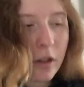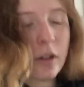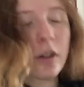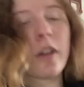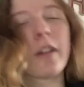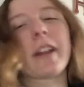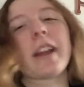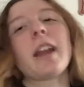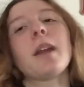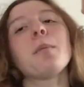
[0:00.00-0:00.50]

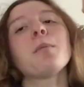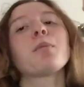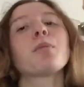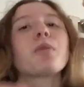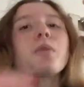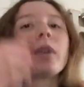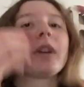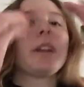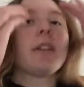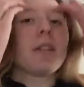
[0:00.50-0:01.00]
no, they can't
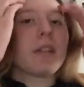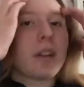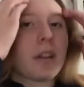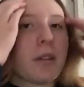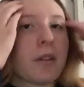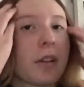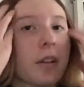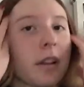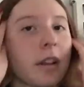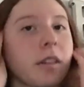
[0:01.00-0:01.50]
breathe
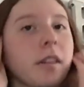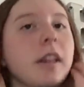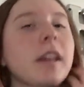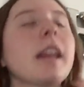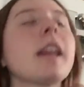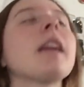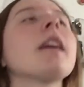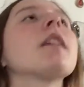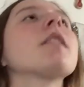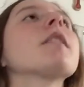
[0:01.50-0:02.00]
anything. Like, they
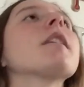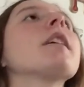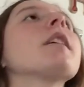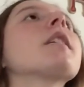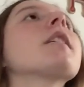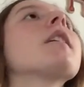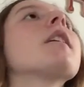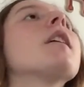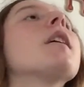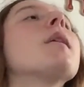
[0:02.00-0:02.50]
can't,
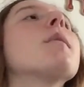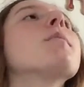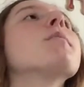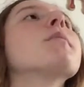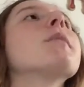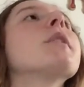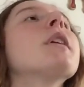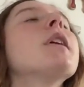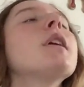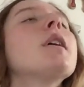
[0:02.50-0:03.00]
like,
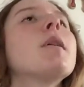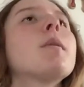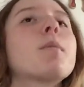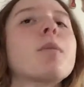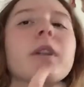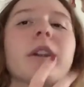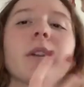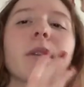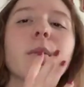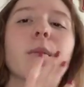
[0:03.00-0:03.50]

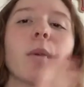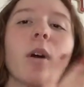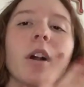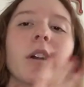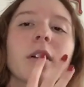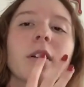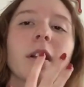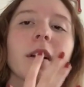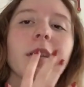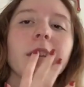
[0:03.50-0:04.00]
breathe
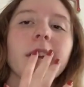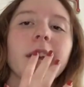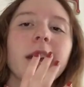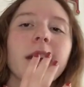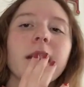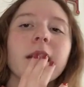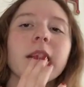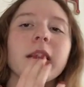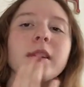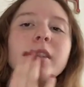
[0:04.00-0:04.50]
water. Like, they
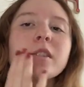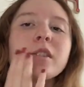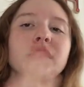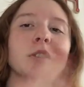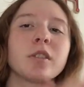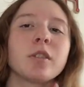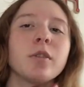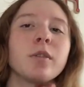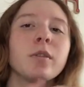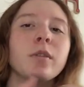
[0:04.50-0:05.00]
can't, like,
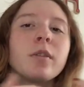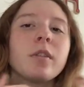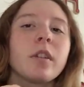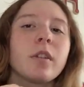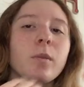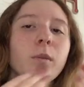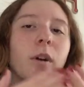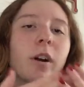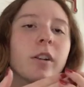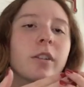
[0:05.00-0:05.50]
shoot
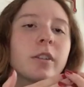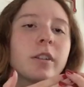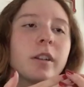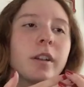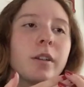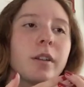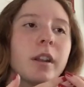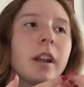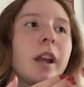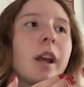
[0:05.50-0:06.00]
water or
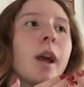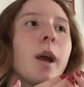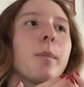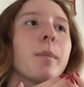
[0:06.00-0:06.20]
anything.